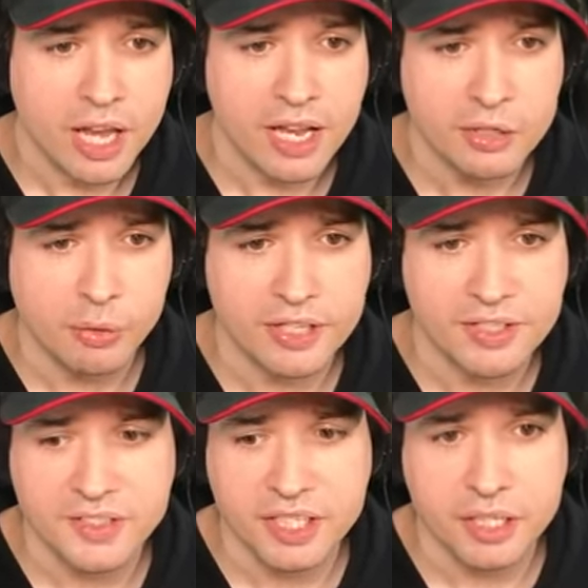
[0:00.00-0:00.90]
and you can
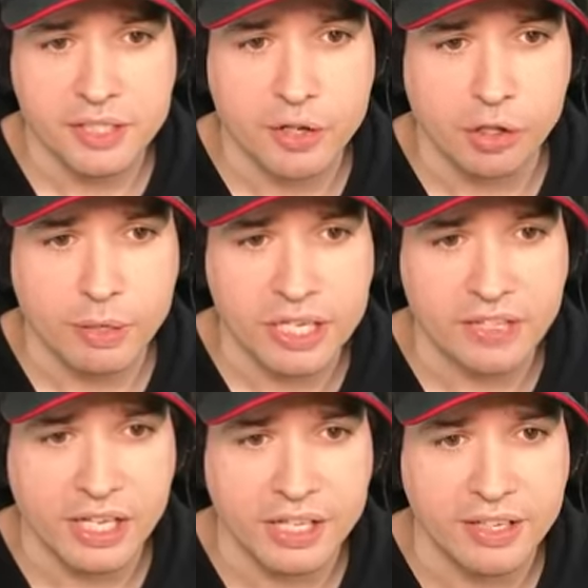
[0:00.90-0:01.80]
see he's already
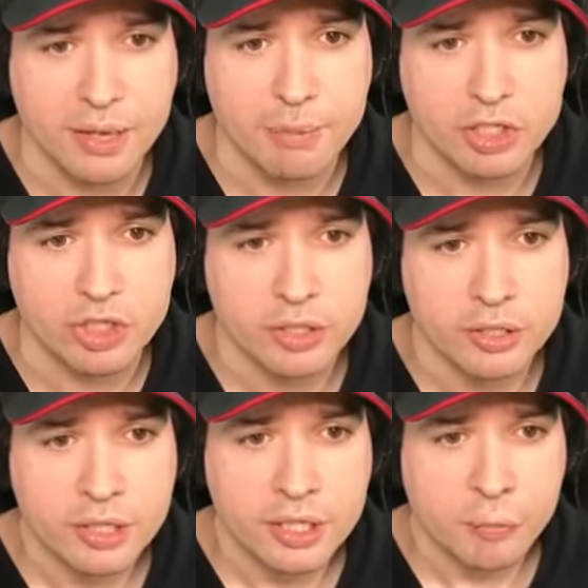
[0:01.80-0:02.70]
taking damage.
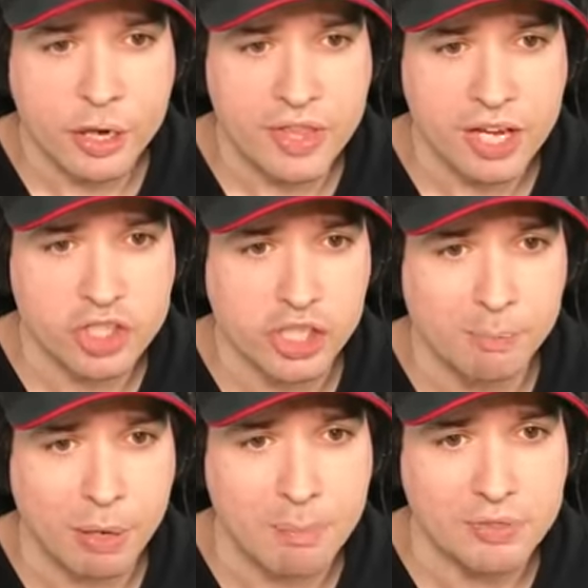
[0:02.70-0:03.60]
When that
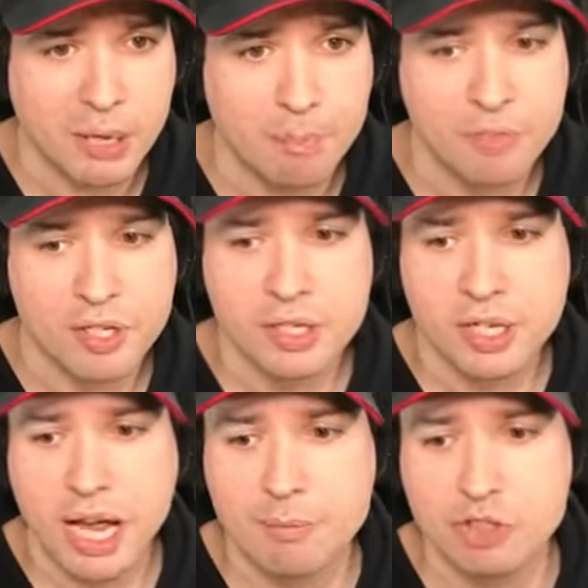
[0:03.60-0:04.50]
shield pops up,
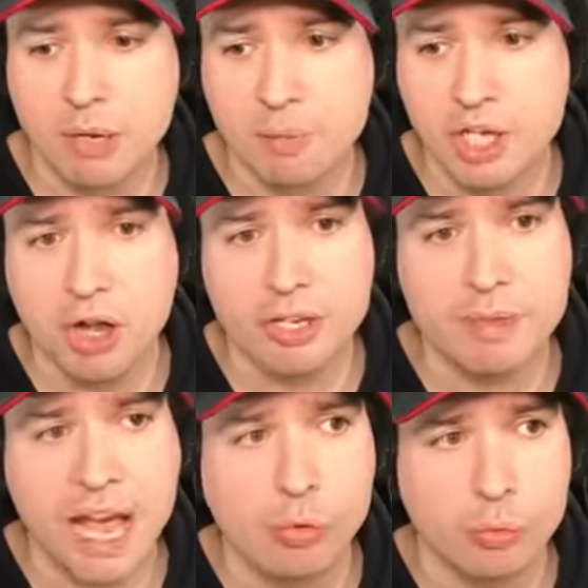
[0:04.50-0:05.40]
I'm jumping on him
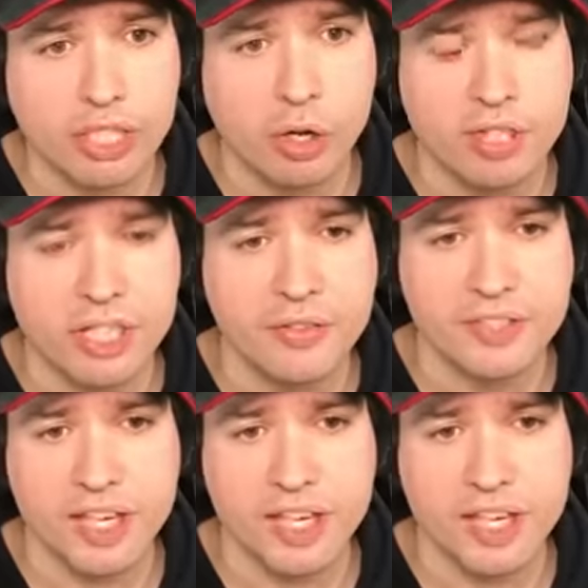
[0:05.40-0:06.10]
now, reloading at the